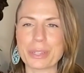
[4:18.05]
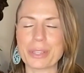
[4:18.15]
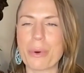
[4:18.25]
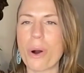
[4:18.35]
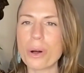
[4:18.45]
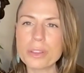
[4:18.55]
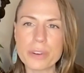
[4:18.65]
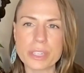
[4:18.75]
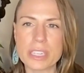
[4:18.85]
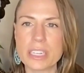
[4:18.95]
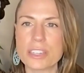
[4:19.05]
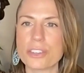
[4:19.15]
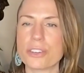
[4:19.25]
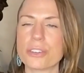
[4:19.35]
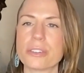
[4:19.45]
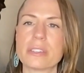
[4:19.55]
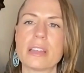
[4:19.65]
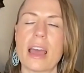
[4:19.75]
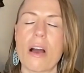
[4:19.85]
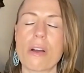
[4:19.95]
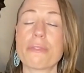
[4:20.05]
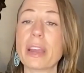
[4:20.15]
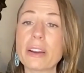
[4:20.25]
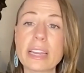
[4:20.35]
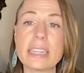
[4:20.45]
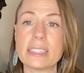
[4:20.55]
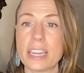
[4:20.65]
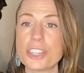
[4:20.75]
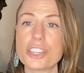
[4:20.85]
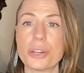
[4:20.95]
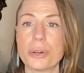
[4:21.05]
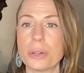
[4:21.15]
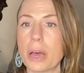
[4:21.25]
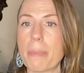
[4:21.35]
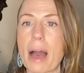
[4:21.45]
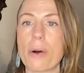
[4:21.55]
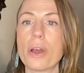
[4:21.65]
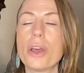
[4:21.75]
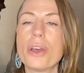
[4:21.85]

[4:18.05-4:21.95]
So all of our teachers are very intentional about,